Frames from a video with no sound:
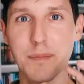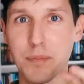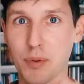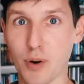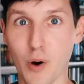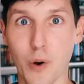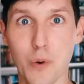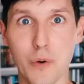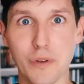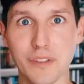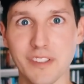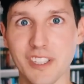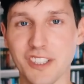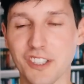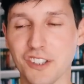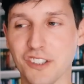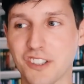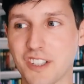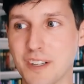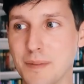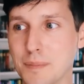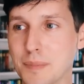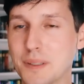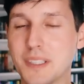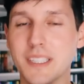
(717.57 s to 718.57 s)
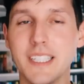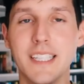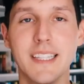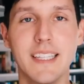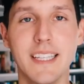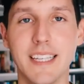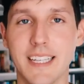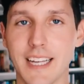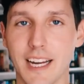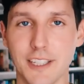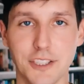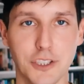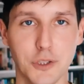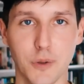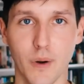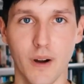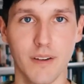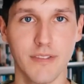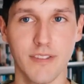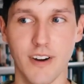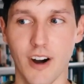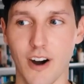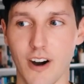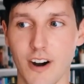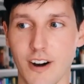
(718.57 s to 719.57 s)
prose that just completely catch you
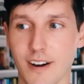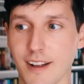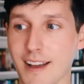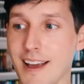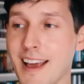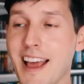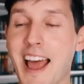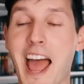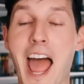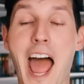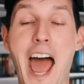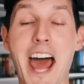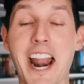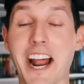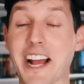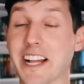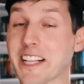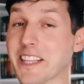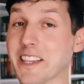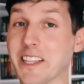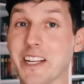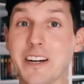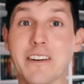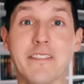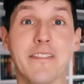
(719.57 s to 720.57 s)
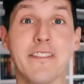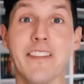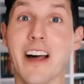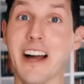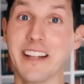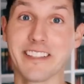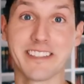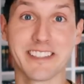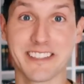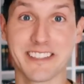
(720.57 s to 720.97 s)
off guard. And I love that